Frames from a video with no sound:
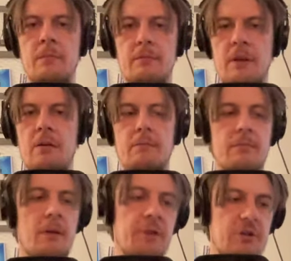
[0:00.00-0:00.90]
yeah,
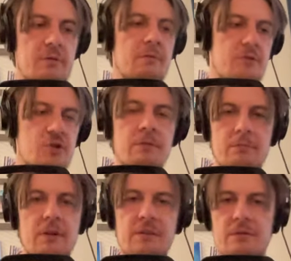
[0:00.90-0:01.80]
I mean, uh,
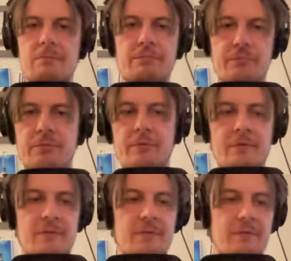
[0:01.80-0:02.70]

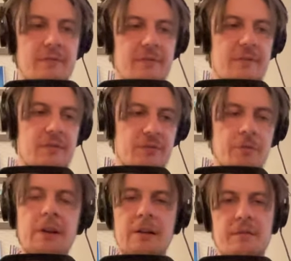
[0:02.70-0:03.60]
uh,
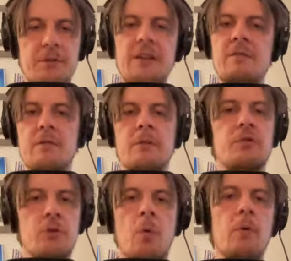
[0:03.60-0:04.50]
strictly speaking, there
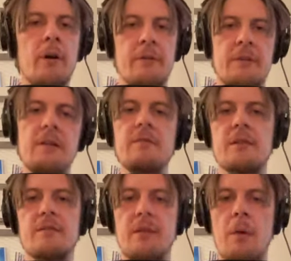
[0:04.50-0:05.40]
is no guarantee
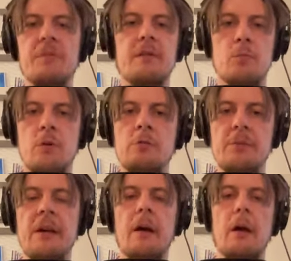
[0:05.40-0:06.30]
that something will
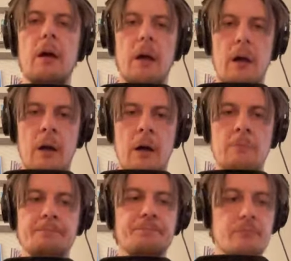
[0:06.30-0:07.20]
be um,